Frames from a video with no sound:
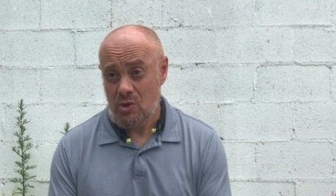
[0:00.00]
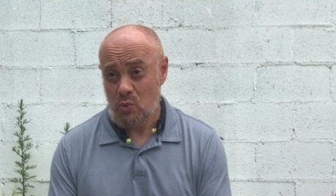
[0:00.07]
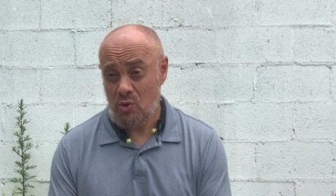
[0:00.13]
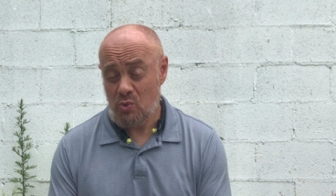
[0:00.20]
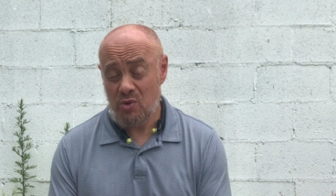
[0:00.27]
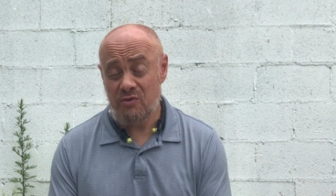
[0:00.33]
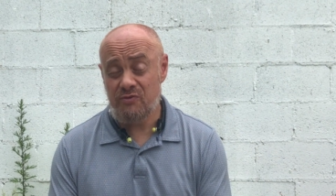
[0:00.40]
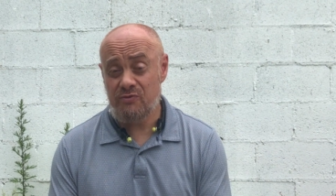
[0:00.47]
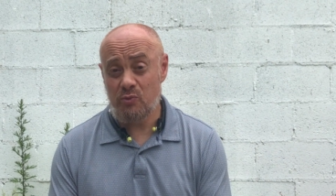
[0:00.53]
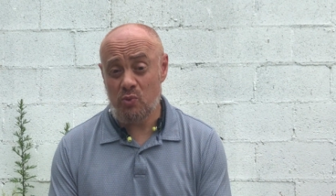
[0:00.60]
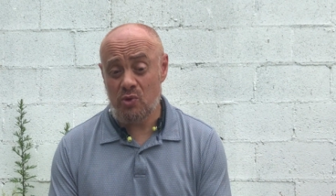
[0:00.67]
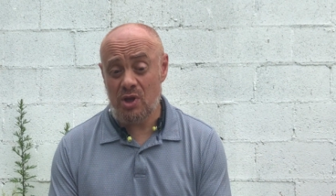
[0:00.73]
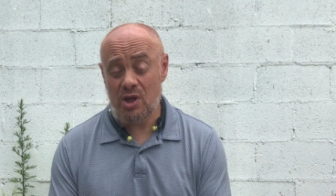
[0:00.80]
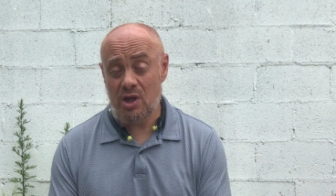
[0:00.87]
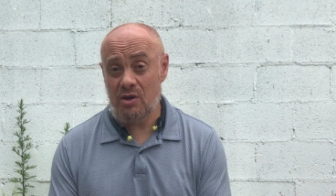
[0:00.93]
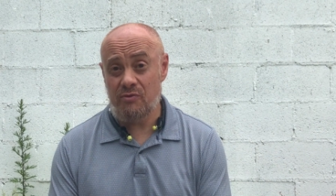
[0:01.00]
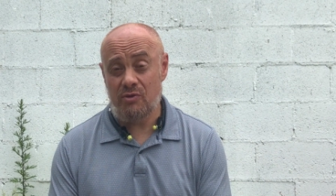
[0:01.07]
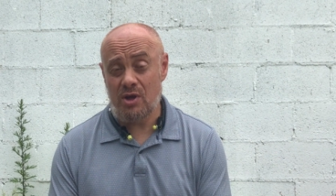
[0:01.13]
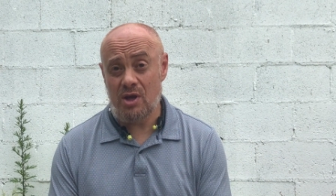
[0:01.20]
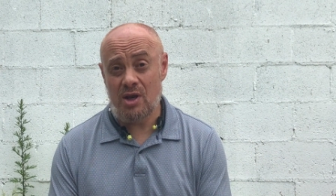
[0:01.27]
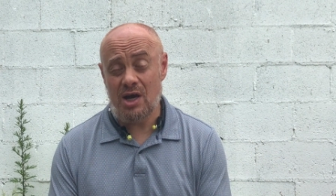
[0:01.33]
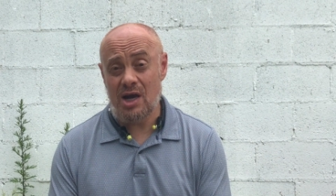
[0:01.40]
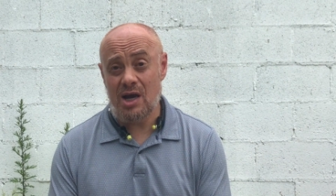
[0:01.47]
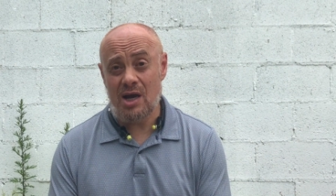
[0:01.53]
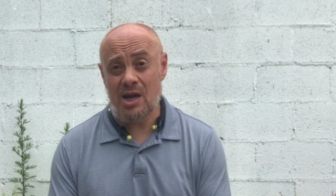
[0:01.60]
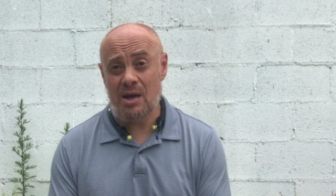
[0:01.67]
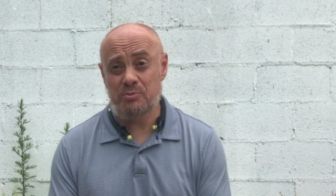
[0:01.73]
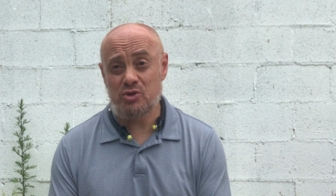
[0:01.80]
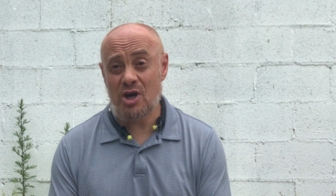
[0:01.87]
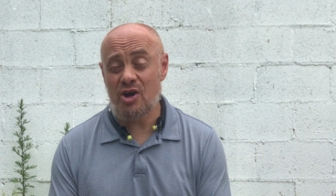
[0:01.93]
when it and
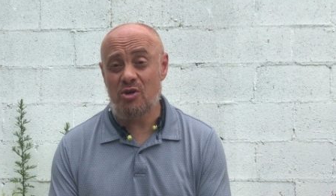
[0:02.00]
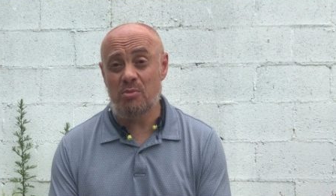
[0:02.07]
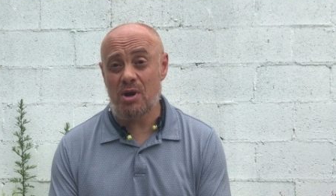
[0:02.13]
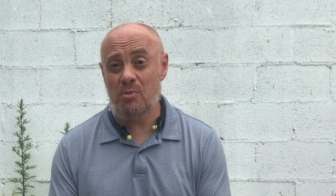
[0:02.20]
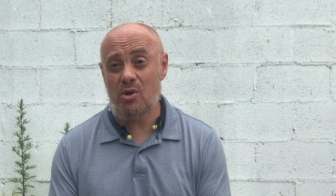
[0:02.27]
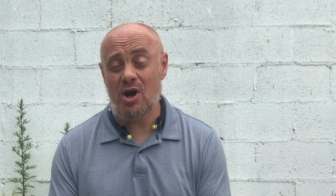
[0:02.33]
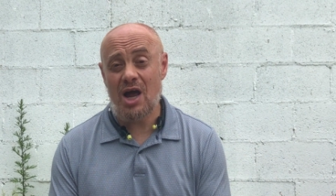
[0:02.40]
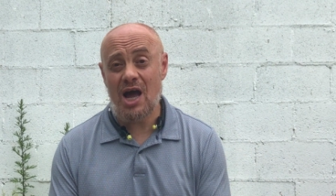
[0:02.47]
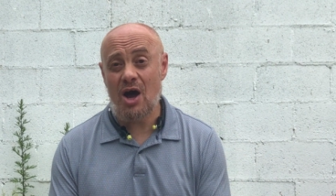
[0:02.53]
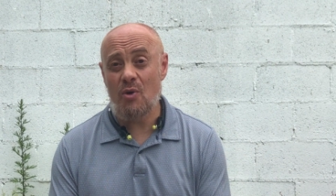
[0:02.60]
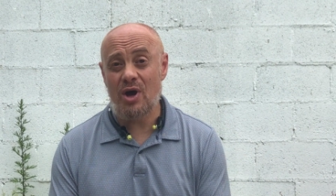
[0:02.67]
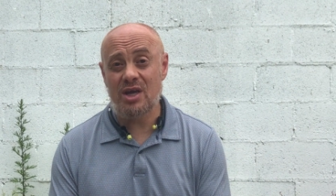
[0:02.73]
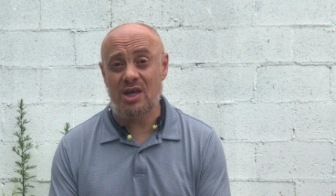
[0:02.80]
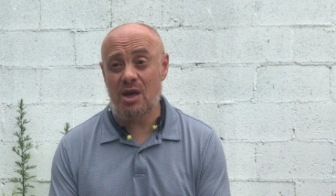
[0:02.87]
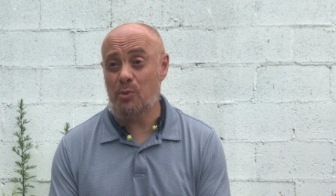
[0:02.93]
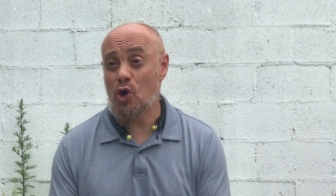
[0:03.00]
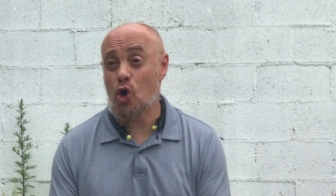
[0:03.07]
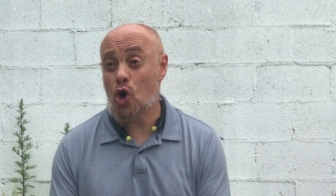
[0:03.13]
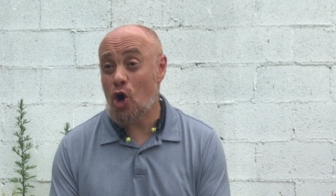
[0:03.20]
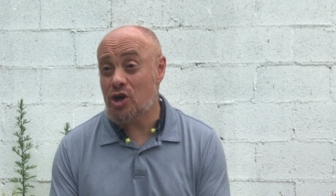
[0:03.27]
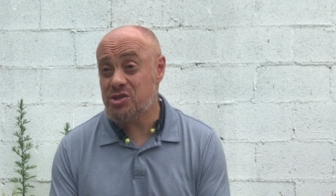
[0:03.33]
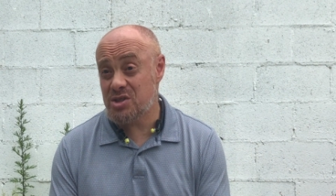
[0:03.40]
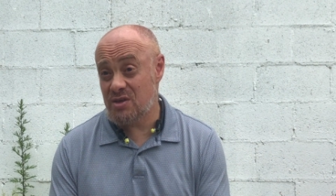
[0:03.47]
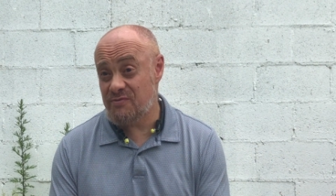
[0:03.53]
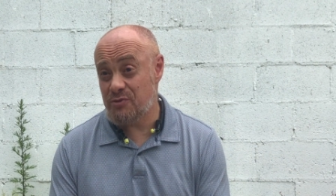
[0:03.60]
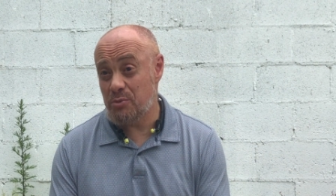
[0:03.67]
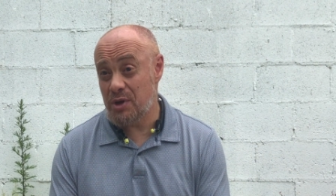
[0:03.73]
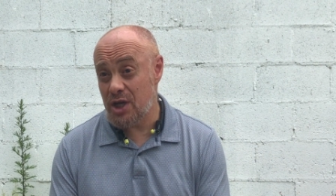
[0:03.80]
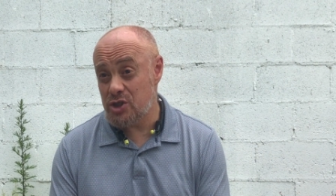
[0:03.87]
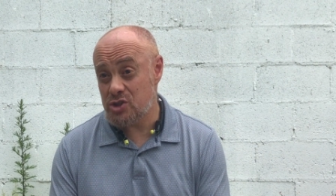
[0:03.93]
I'm trying to remember how I came across the
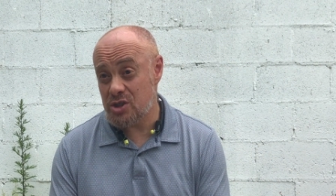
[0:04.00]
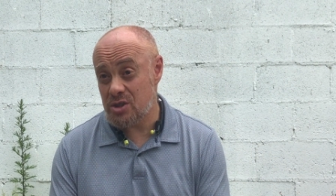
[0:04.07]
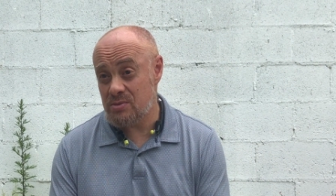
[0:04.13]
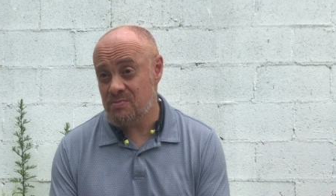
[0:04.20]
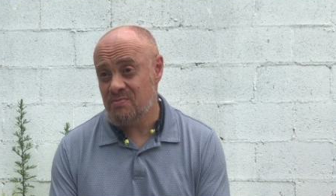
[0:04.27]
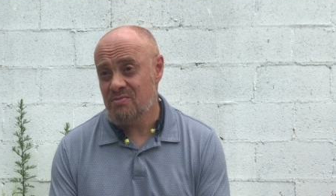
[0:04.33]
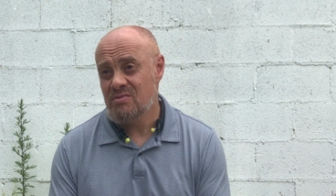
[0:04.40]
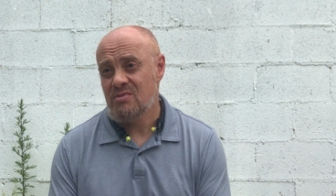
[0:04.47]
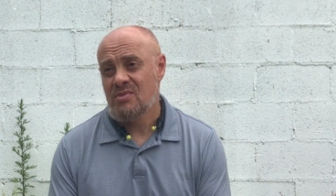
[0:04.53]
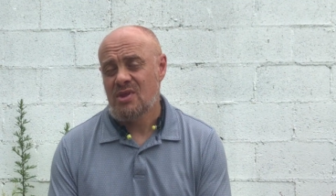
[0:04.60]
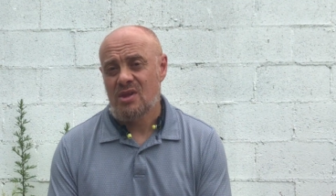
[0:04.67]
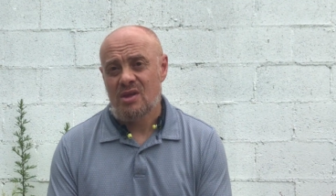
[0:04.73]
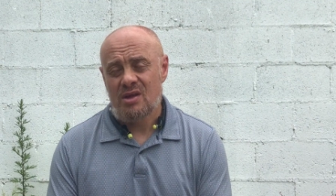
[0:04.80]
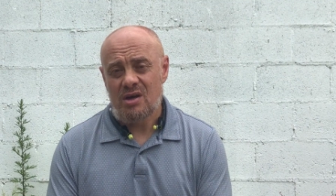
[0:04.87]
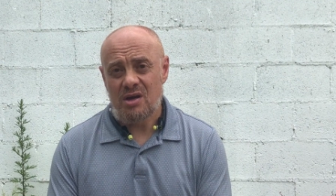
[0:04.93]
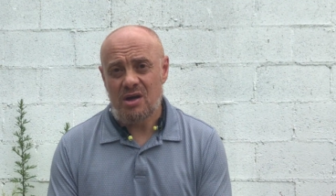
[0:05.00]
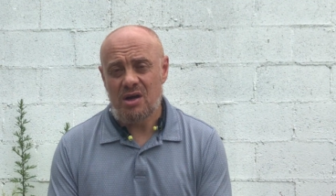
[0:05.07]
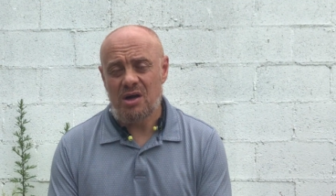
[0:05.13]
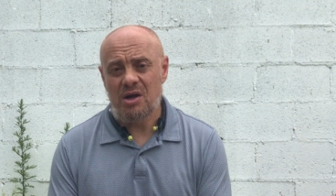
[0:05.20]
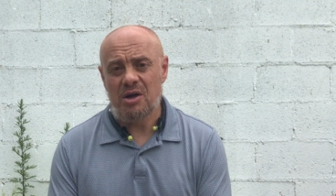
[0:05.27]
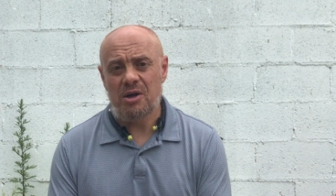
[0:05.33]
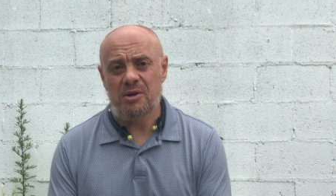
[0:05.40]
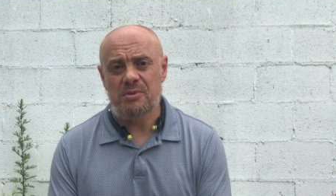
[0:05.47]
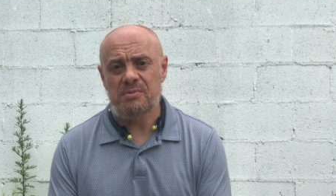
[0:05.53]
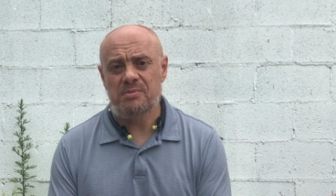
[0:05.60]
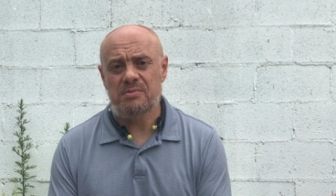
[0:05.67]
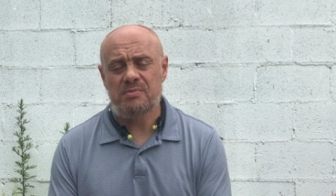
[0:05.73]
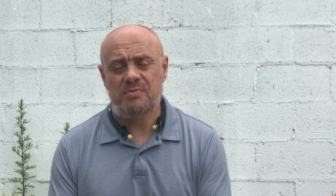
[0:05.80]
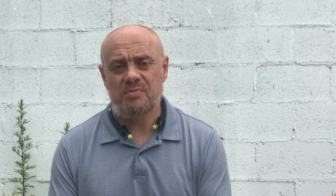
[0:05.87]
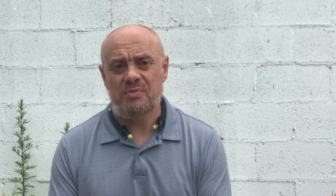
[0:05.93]
information,
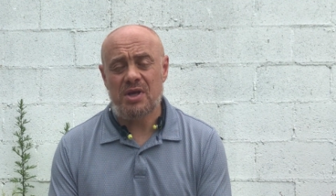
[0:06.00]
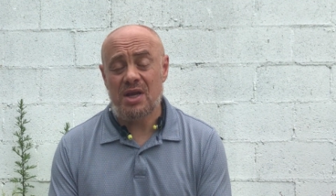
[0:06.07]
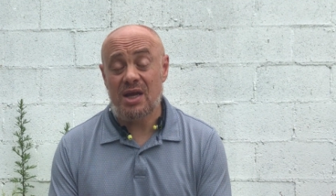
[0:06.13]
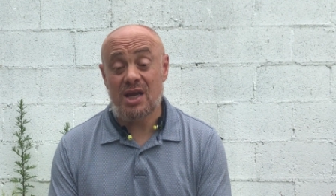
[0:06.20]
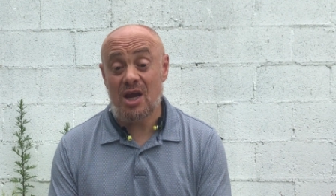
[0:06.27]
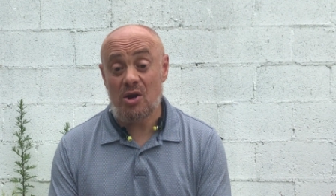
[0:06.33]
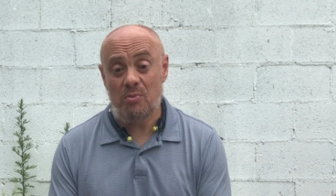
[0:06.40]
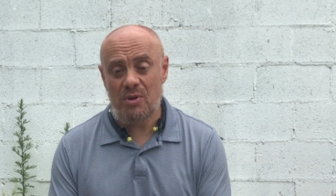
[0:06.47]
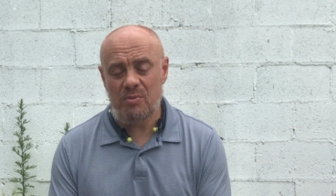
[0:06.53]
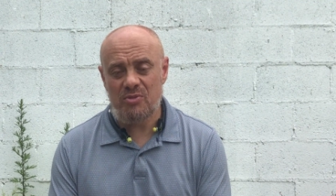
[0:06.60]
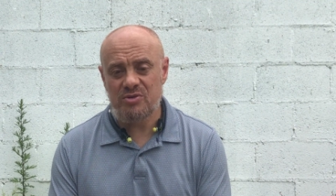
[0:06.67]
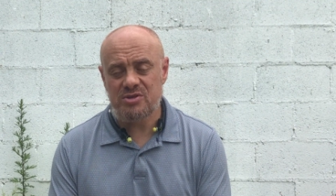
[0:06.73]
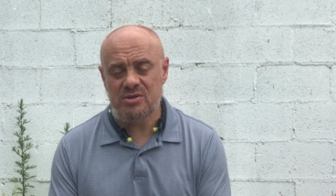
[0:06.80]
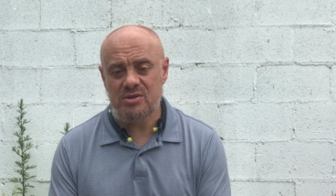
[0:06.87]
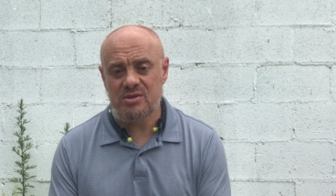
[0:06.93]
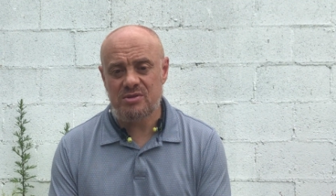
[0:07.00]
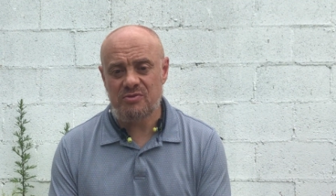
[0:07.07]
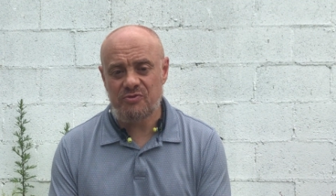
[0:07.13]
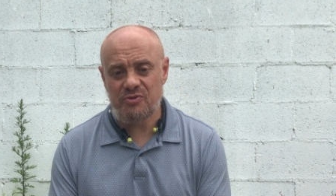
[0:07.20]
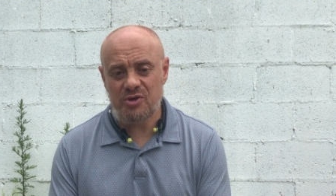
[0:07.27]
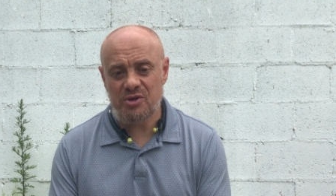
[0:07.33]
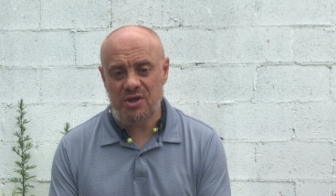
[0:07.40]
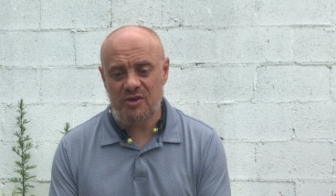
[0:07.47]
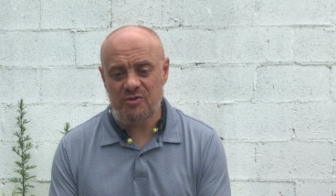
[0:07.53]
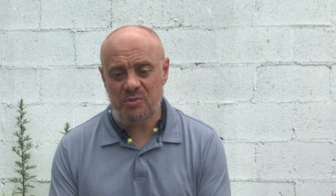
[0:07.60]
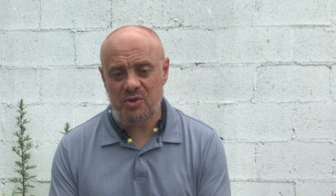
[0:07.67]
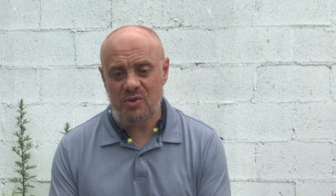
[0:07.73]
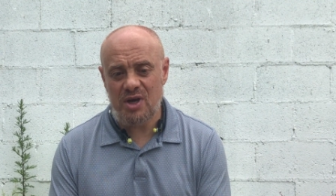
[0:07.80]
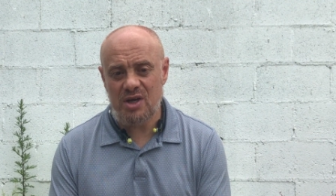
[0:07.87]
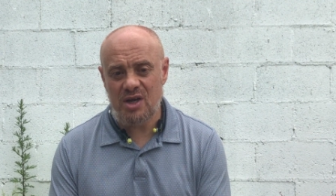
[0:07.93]
and I can't remember for the life of
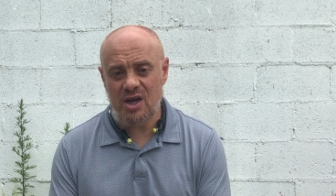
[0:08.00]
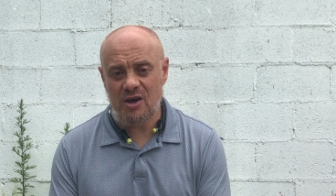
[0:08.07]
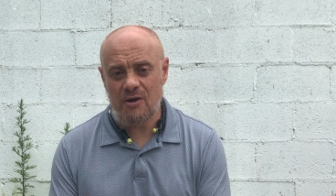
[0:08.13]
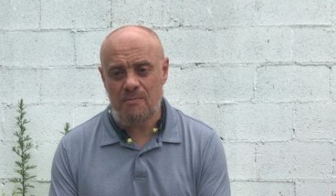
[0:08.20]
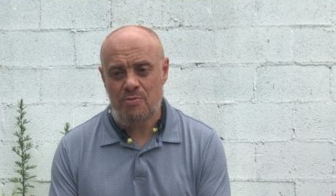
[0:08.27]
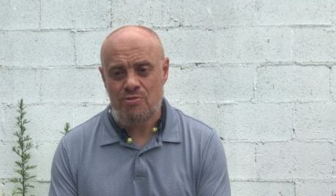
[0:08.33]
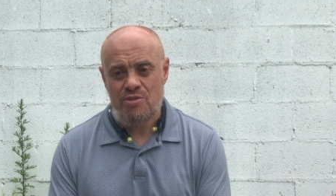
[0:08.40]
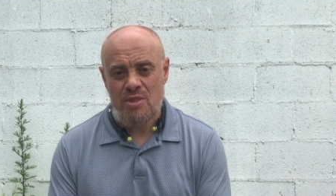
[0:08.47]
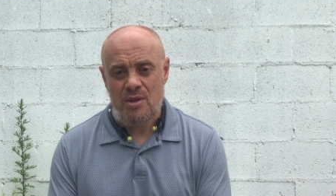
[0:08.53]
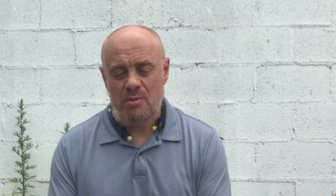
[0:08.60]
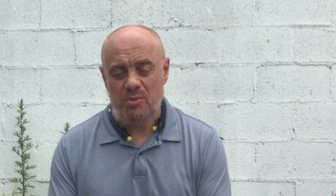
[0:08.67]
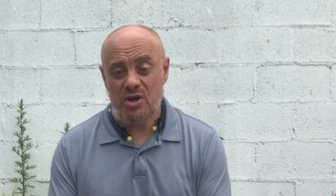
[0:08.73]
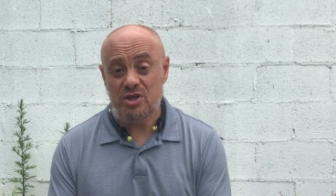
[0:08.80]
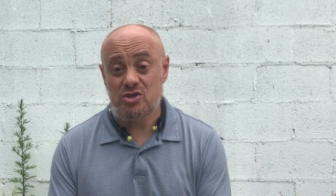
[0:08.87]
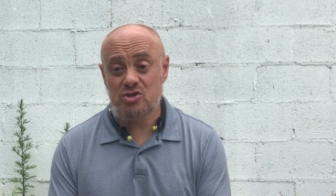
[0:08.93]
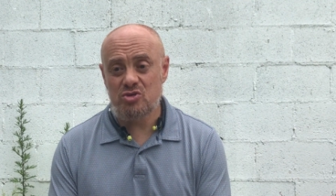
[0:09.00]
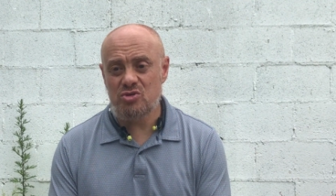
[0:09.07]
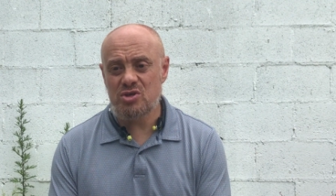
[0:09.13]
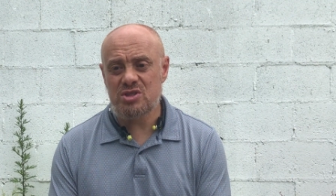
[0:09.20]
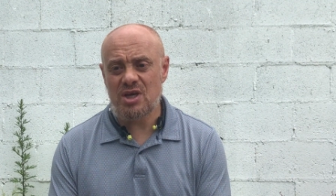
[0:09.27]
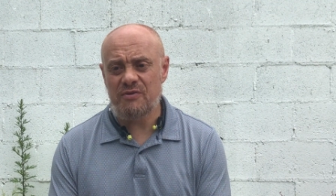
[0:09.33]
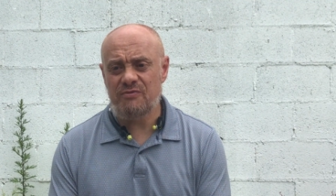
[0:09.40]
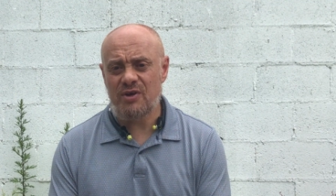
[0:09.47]
me right now. But as soon as I